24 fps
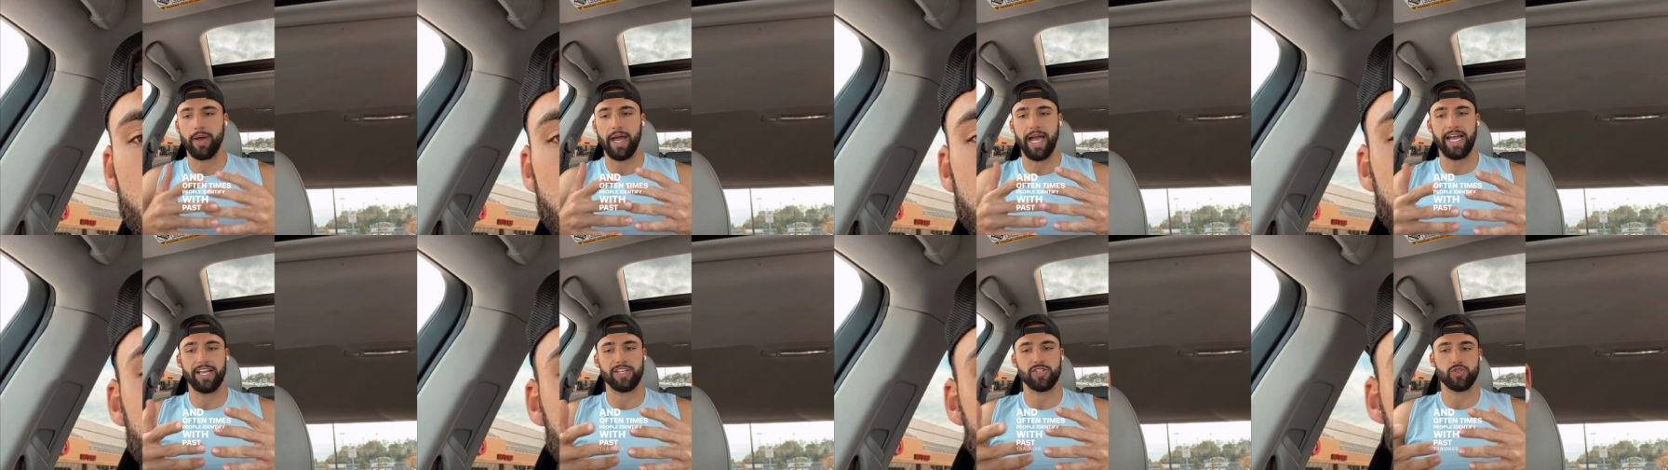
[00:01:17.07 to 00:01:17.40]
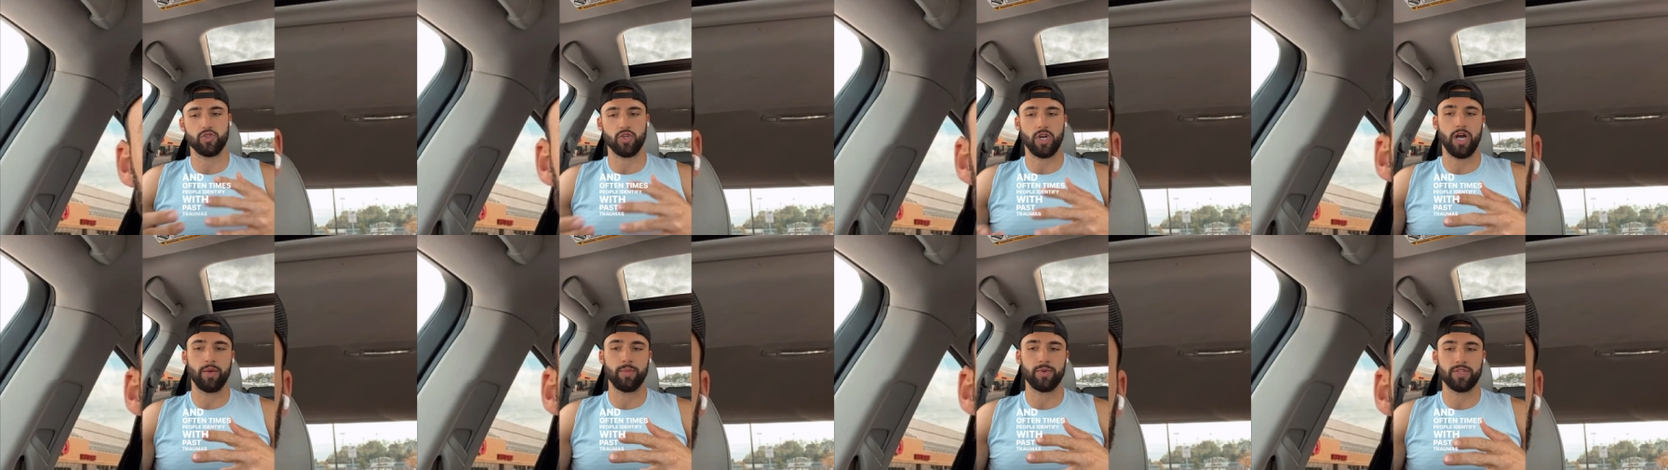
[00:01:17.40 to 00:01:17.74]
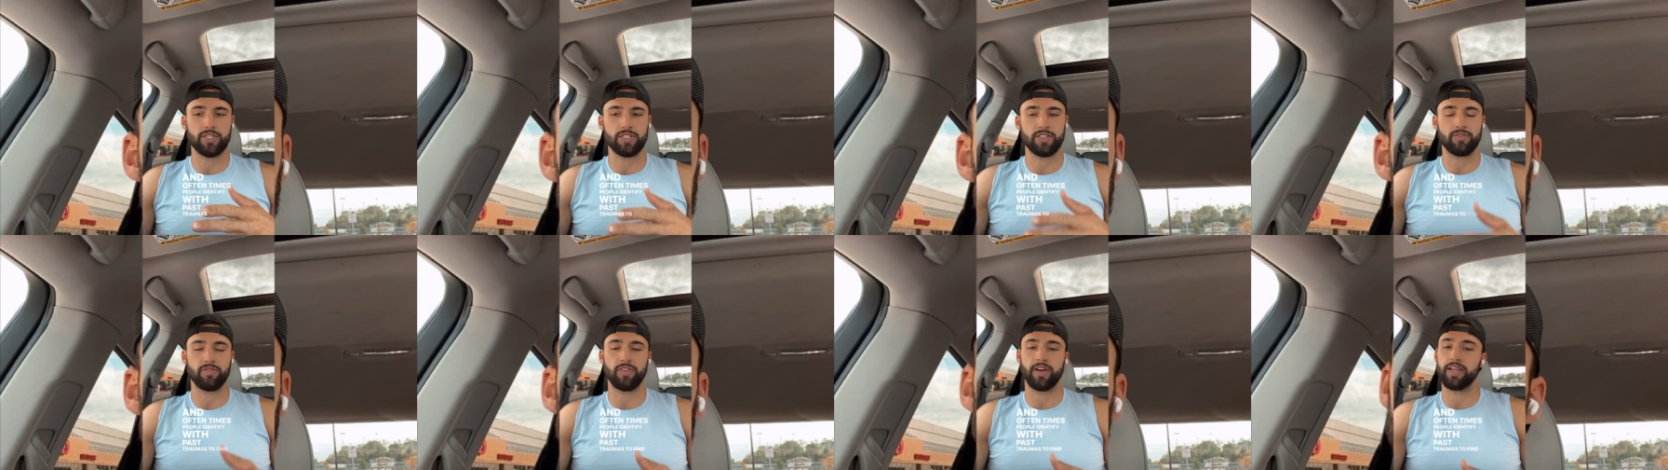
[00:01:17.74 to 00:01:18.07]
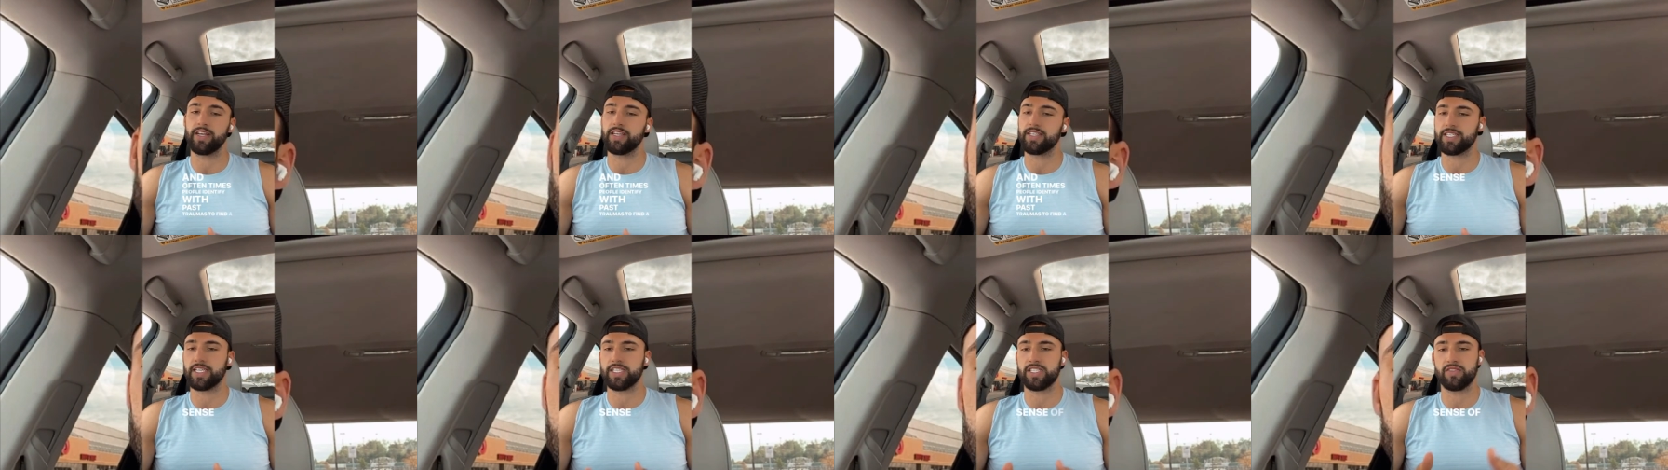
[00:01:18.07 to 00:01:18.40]
past traumas to
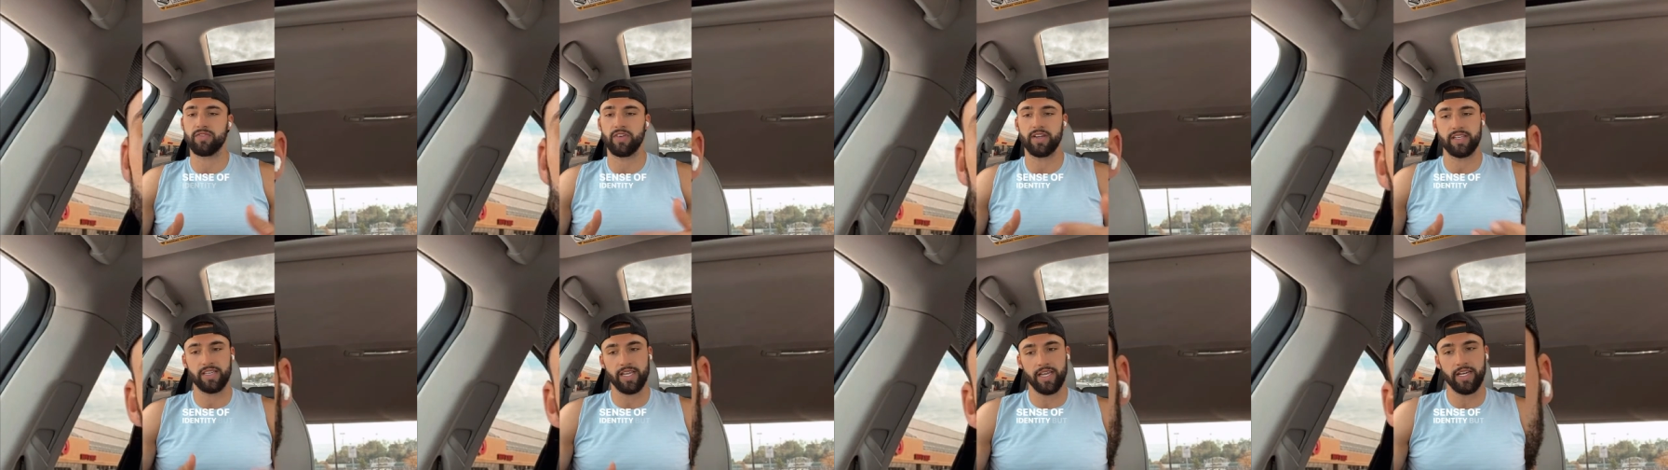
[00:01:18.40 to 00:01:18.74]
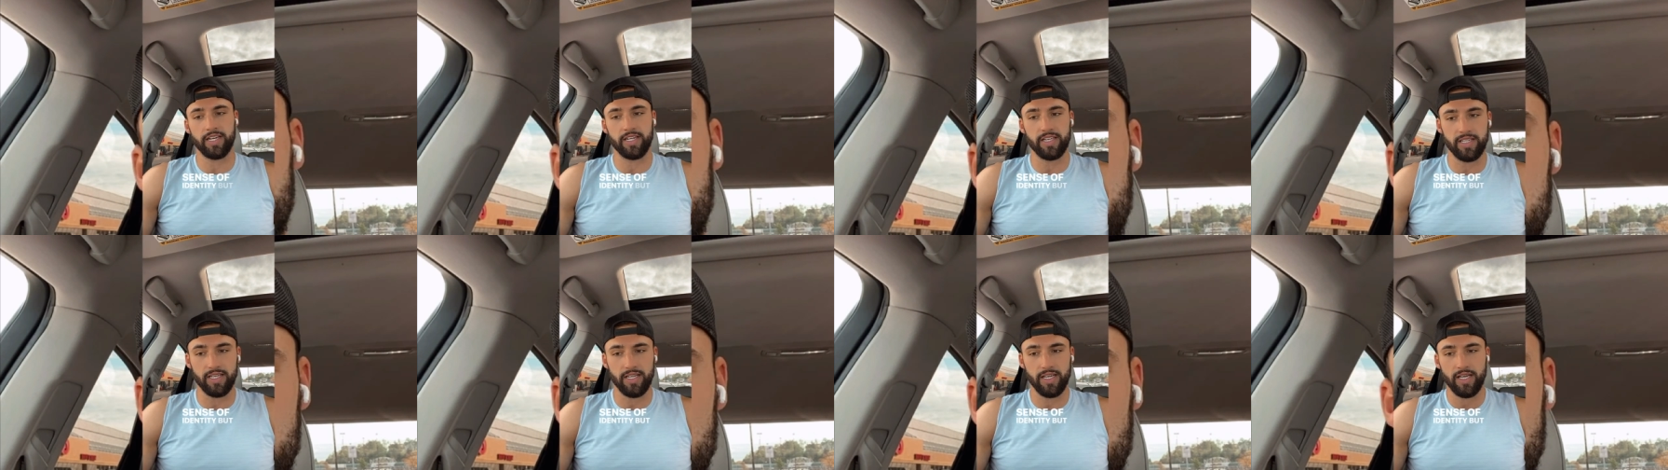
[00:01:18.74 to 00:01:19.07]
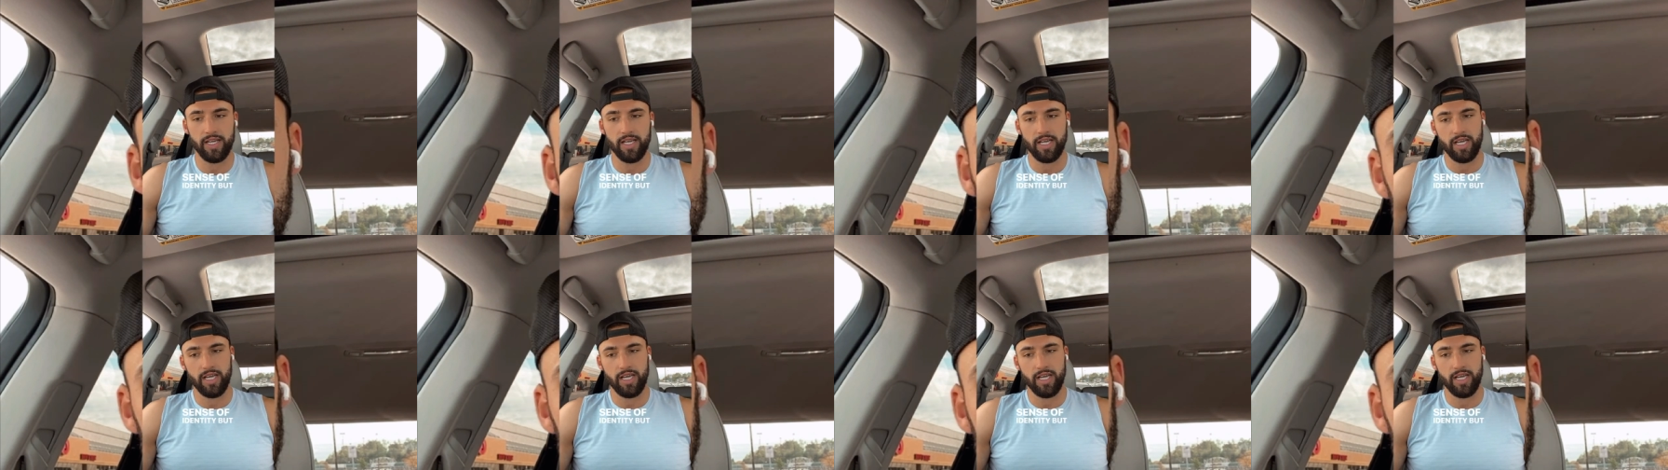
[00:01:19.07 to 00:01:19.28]
find a sense of identity,